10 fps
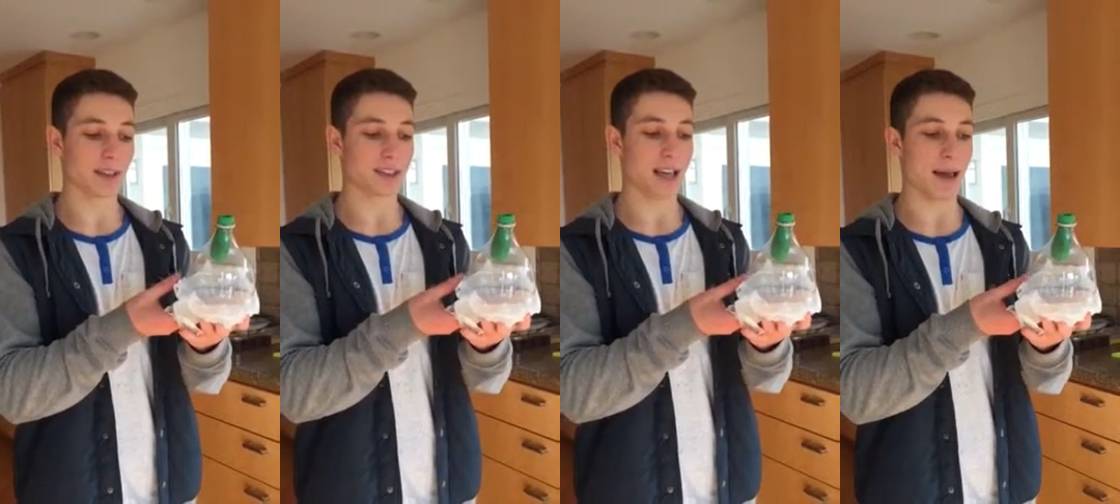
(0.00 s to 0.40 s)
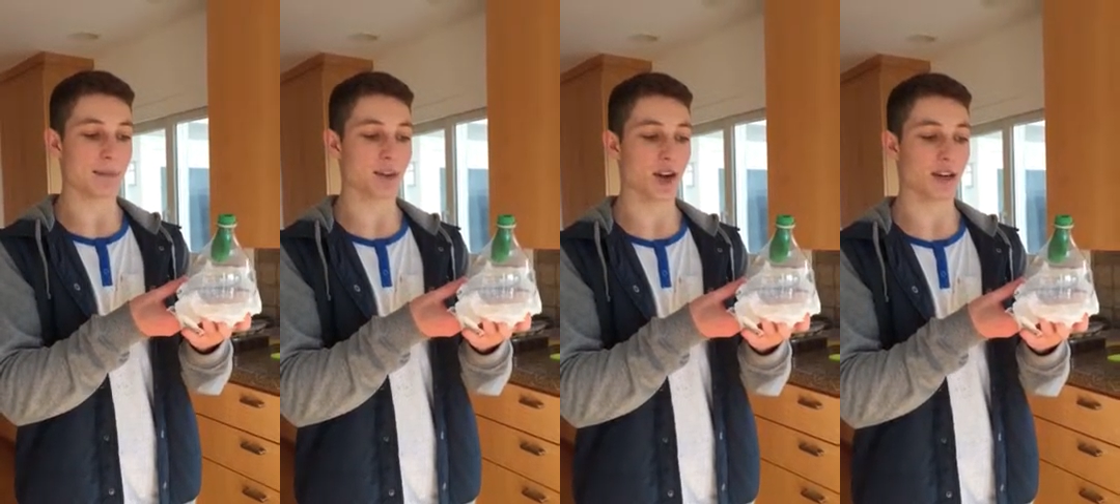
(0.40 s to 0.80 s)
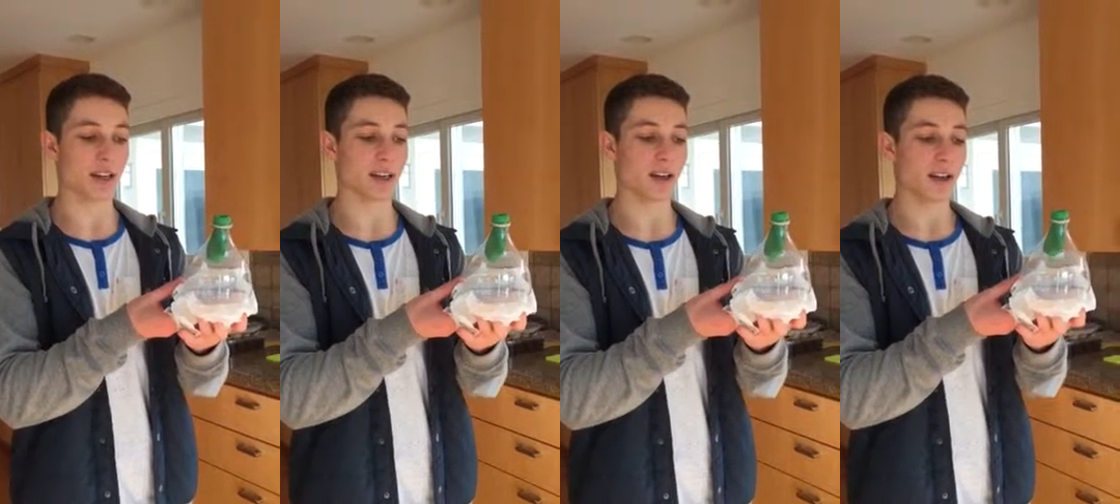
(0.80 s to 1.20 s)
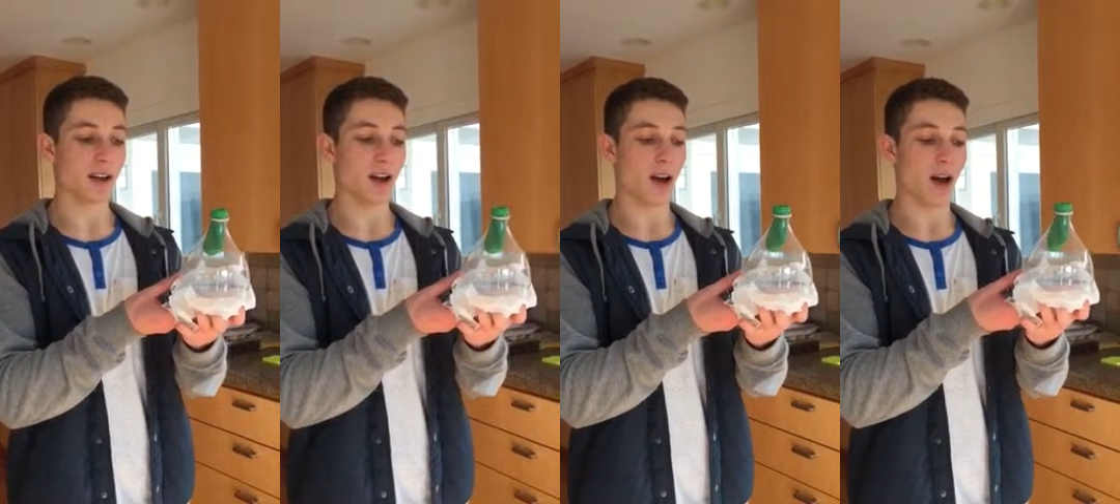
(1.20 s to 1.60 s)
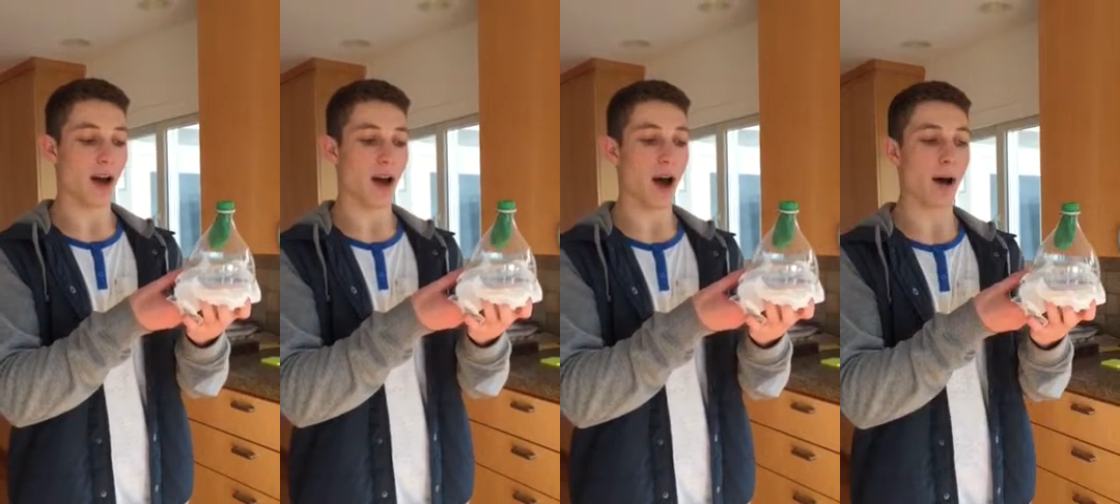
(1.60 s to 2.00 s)
let's say I'm starting
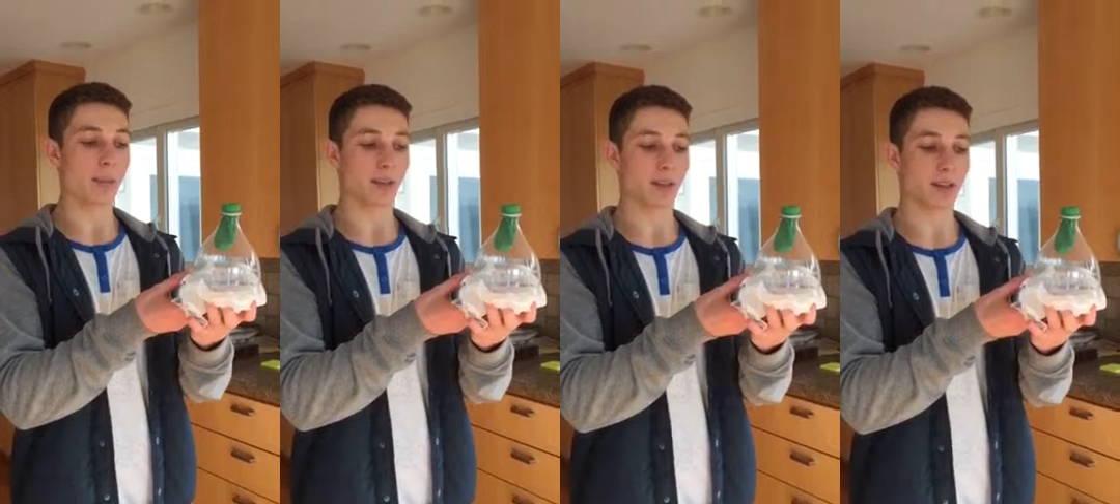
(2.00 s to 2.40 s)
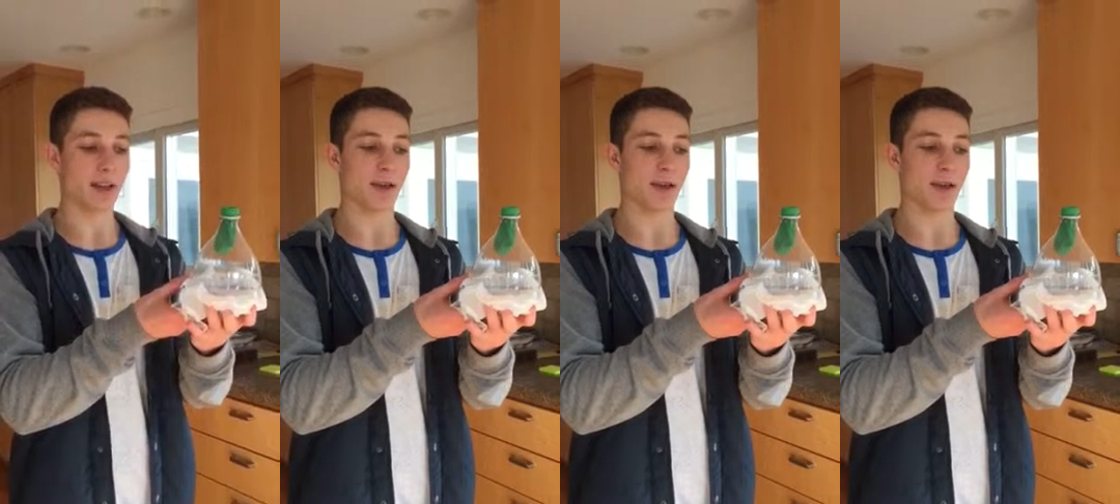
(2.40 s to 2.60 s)
up,